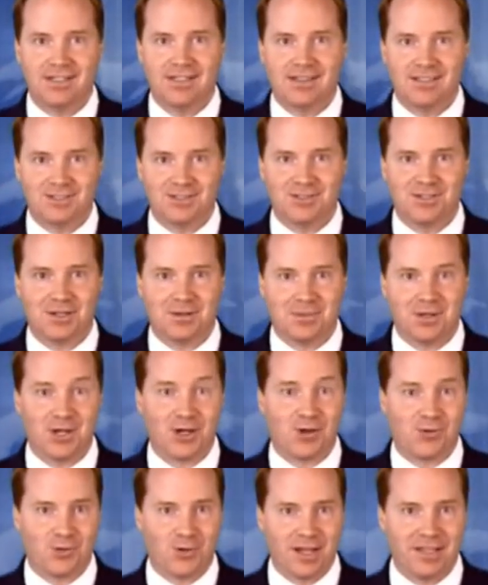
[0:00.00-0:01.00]
This is going to be a
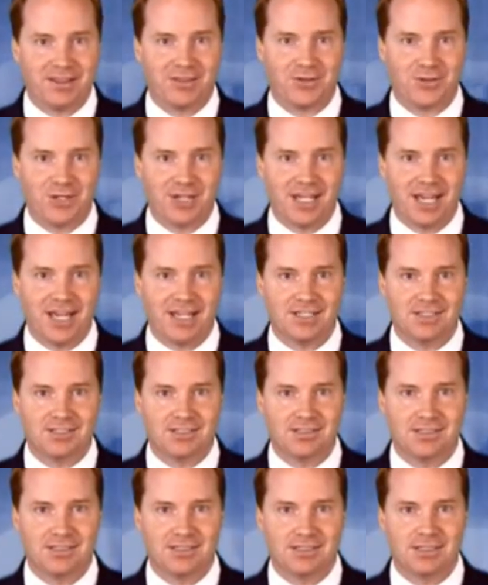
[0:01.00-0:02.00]
great 30 days.
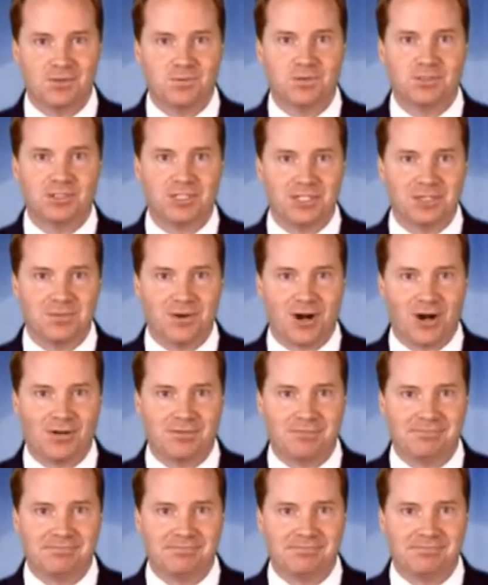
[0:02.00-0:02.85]
We'll see you tomorrow.